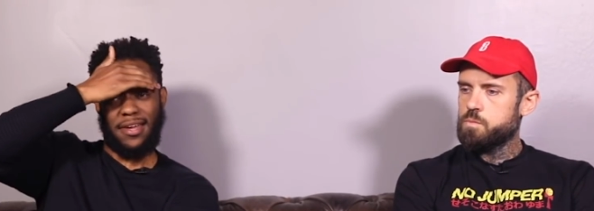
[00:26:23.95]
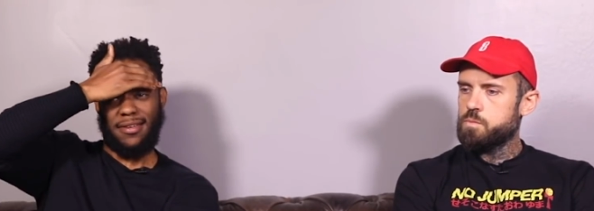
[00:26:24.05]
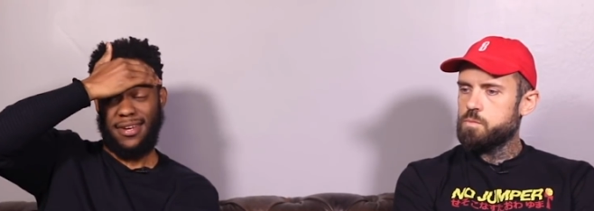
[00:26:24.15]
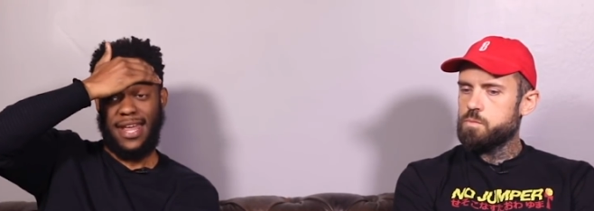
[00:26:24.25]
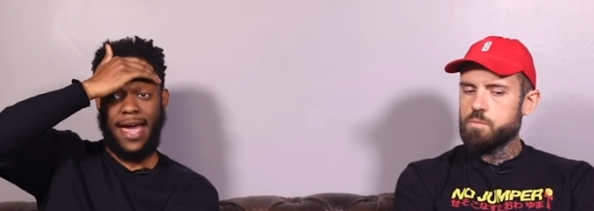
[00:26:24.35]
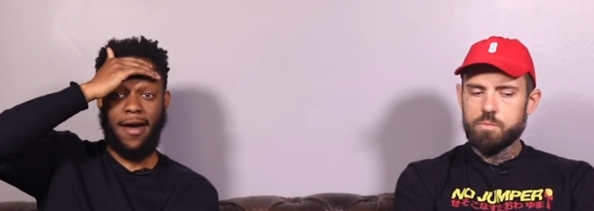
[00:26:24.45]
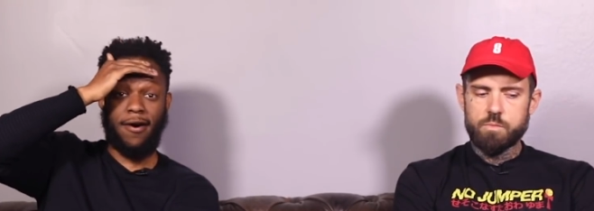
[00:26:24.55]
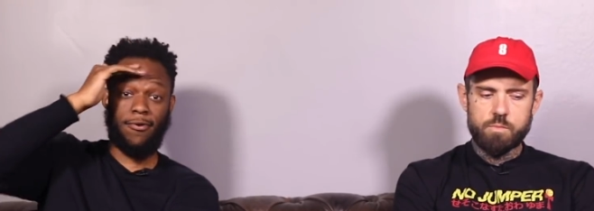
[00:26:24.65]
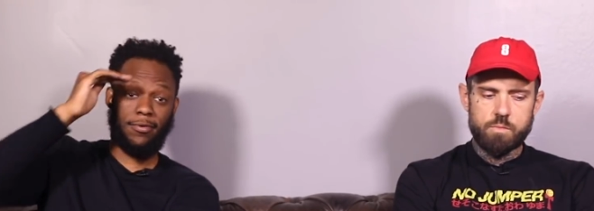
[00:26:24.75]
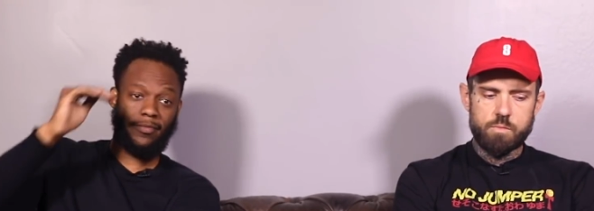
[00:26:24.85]
Speaker 1: Like,
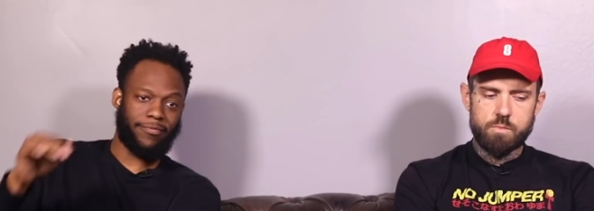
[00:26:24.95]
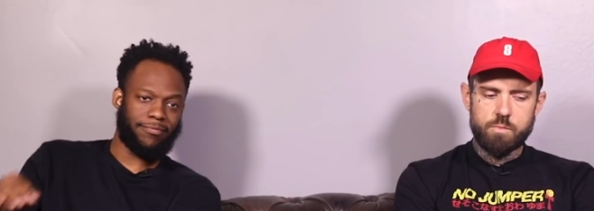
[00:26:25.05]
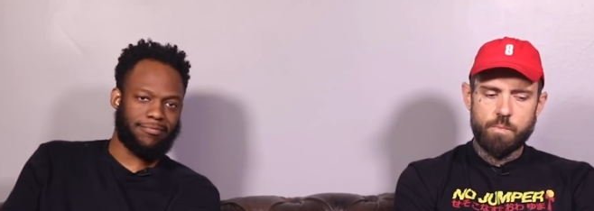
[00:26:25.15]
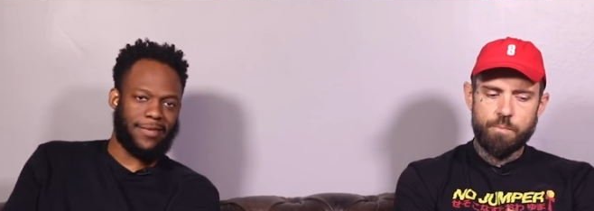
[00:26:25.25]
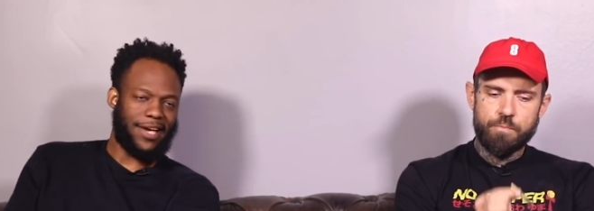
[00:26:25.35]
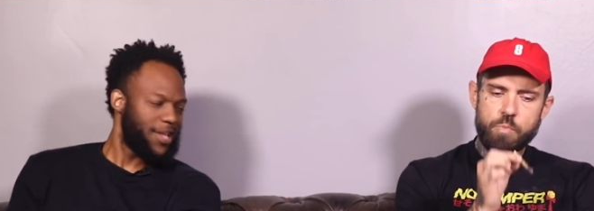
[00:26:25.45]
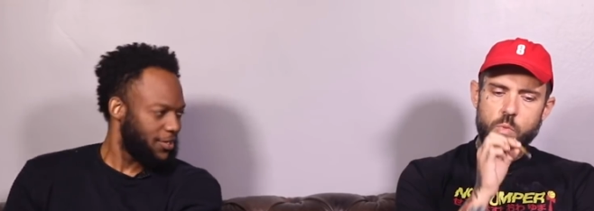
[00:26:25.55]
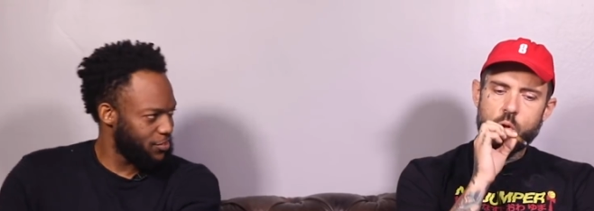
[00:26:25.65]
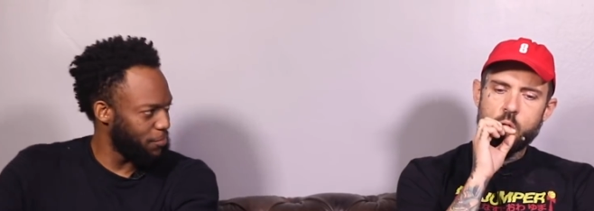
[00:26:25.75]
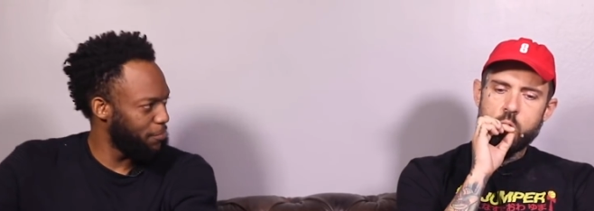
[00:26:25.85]
now it's not
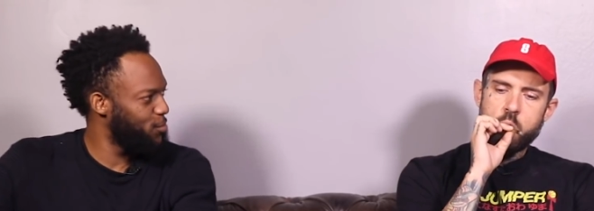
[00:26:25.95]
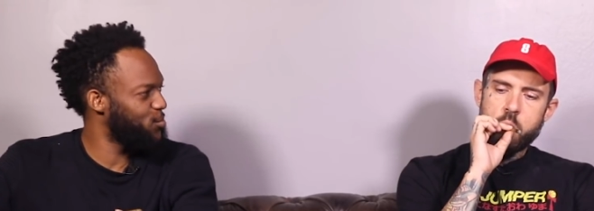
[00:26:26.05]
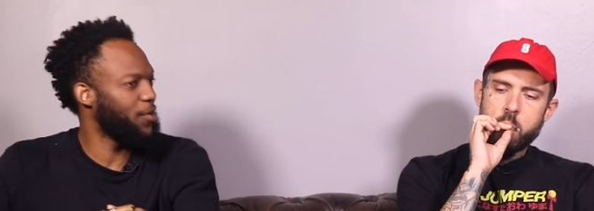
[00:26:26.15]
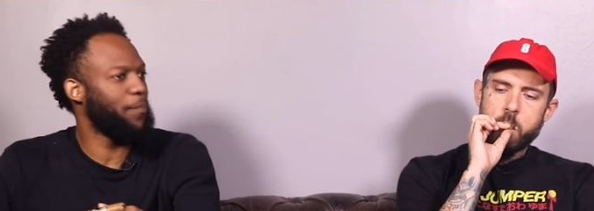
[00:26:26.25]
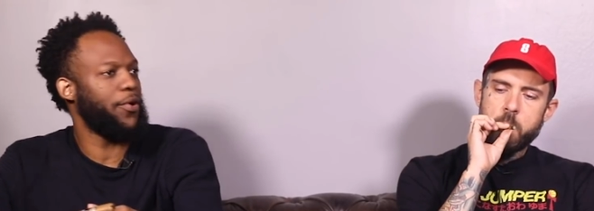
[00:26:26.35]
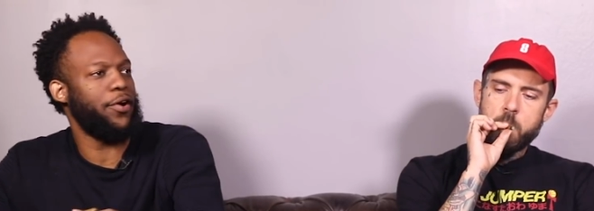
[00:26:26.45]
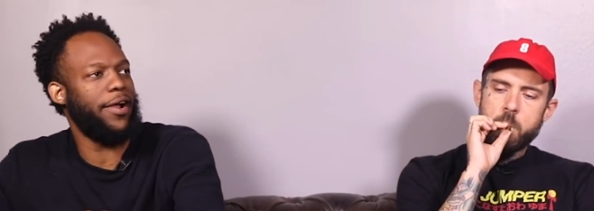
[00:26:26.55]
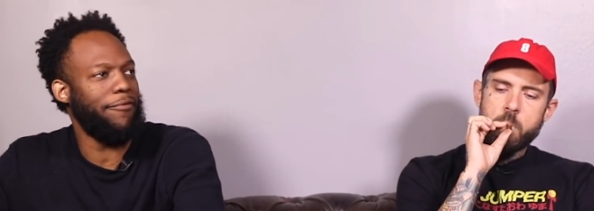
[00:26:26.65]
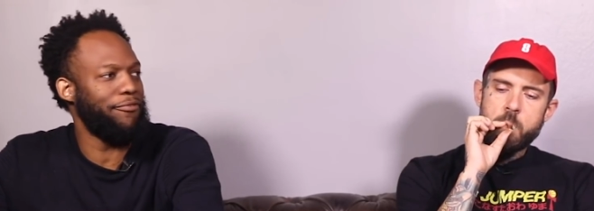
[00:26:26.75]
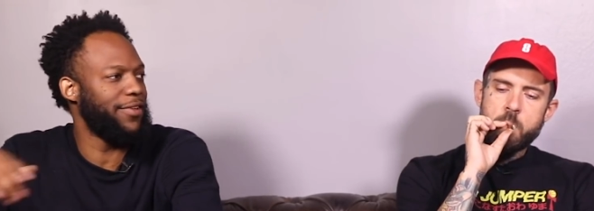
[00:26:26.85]
just the music part.
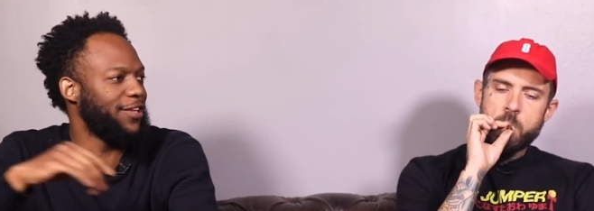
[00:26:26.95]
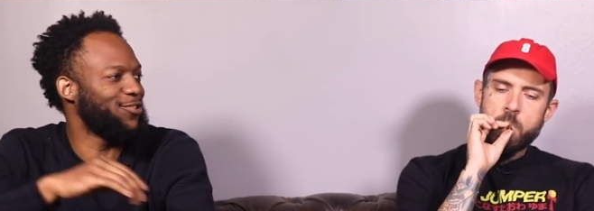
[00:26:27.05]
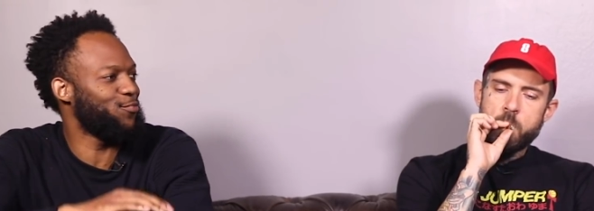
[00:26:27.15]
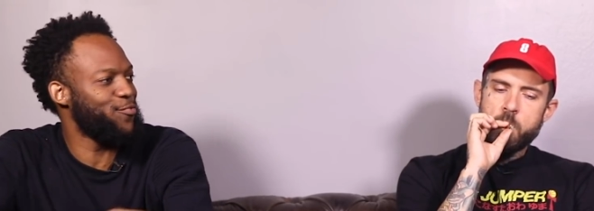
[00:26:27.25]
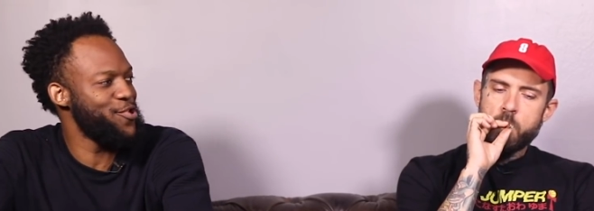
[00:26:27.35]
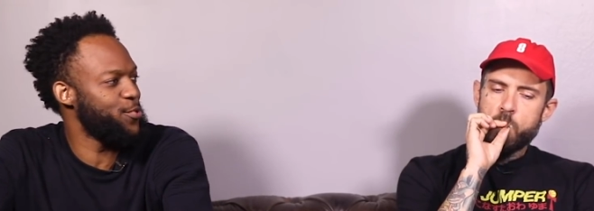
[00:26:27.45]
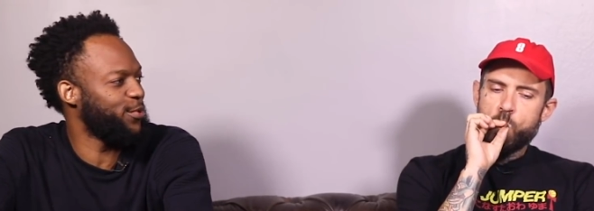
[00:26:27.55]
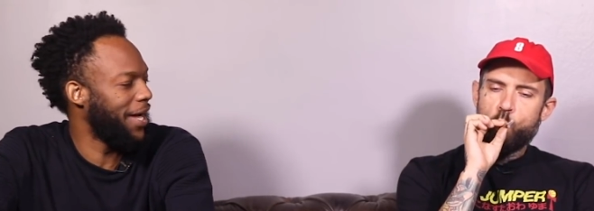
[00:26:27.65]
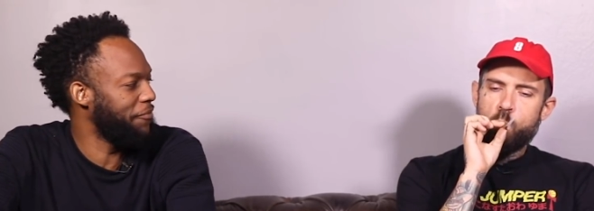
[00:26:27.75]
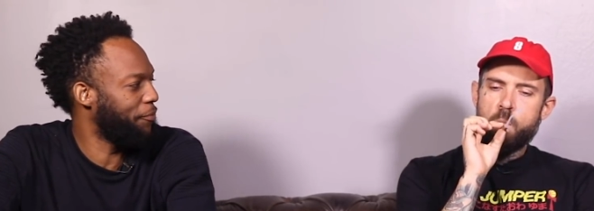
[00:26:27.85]
I feel like the real
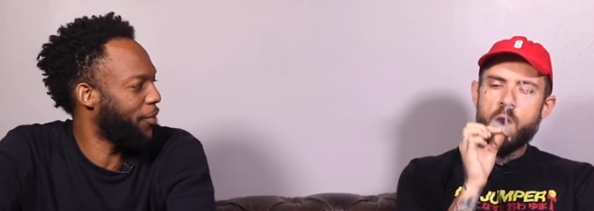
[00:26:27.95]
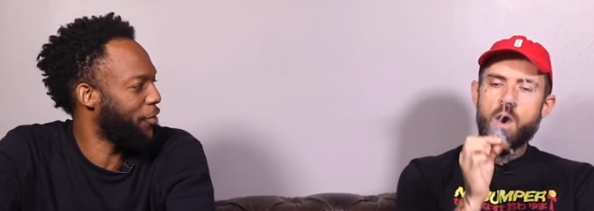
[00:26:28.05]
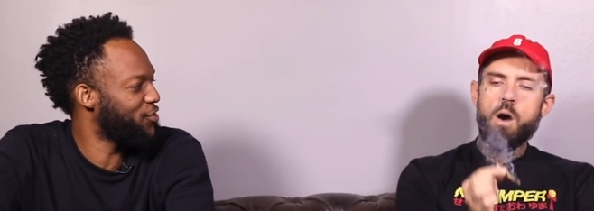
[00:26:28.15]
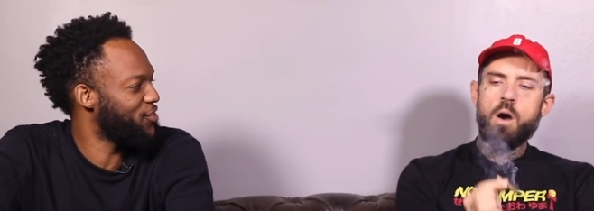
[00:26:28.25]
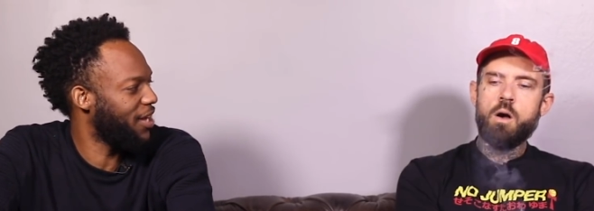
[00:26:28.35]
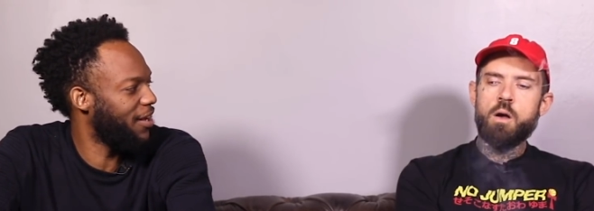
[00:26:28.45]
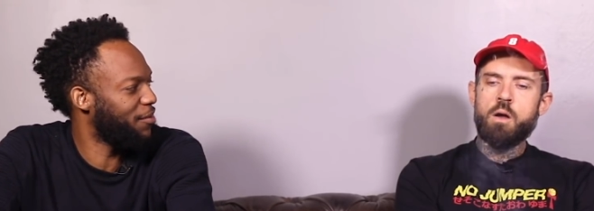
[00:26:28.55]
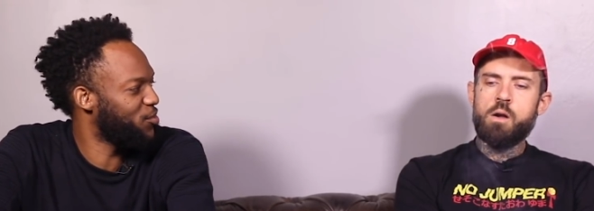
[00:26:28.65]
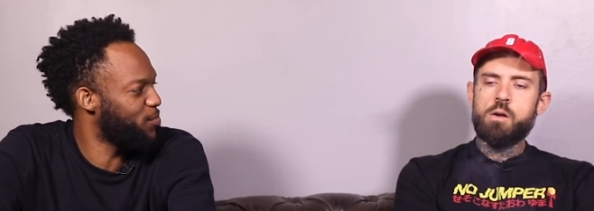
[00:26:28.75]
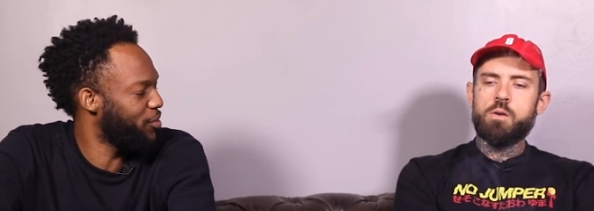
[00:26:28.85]
life part is kind
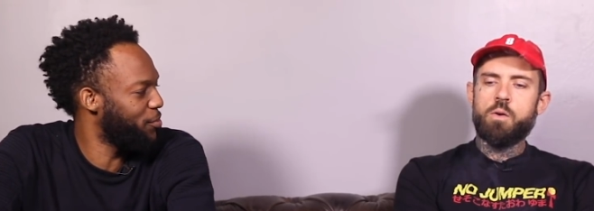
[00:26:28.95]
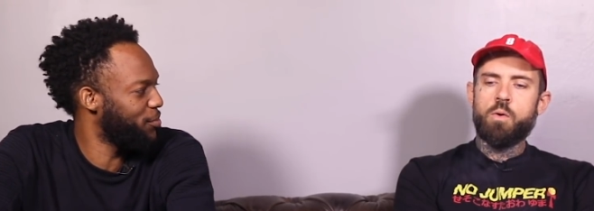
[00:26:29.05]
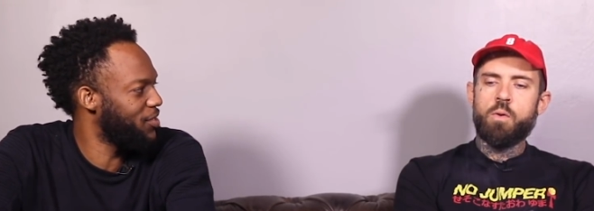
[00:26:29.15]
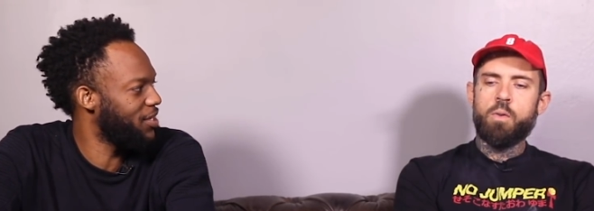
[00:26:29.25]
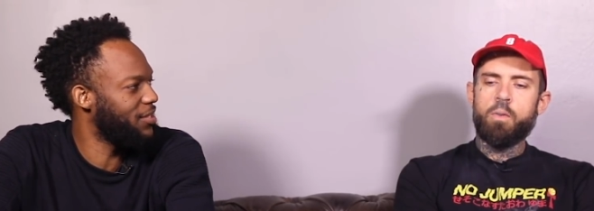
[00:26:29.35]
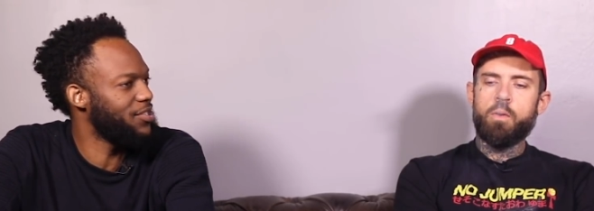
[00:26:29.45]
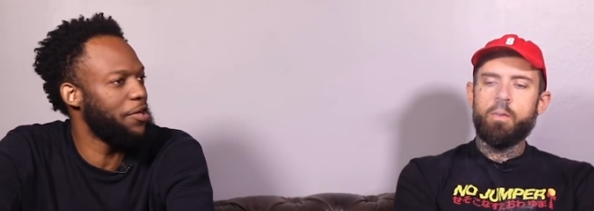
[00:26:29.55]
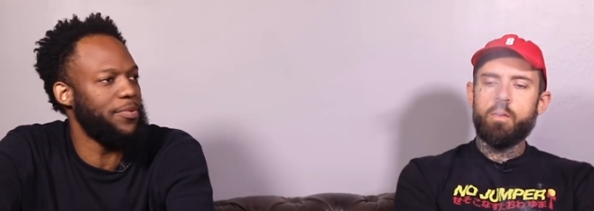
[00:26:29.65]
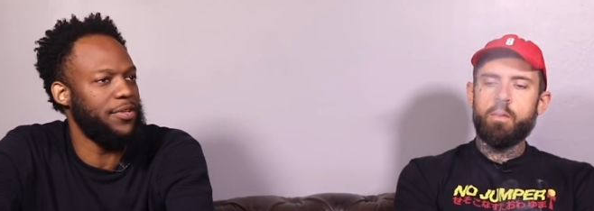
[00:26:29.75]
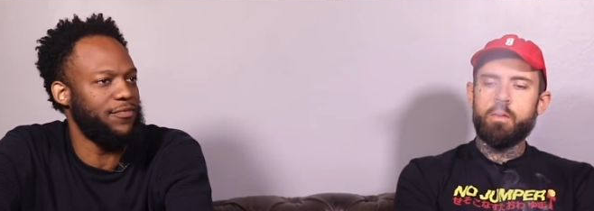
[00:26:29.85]
of what's blowing these kids
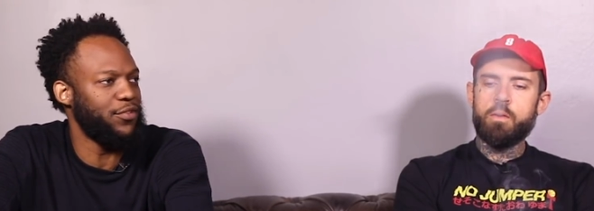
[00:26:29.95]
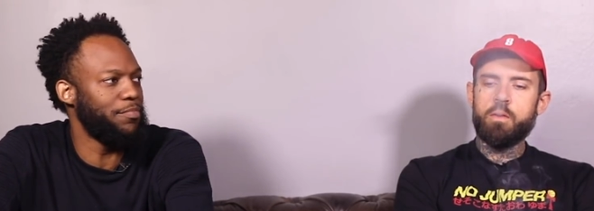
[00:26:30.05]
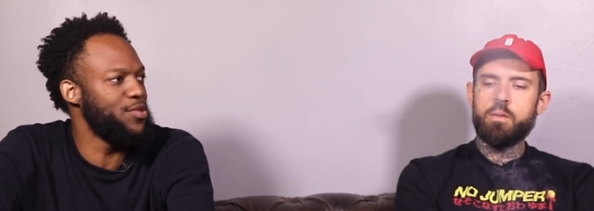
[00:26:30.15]
up, and if the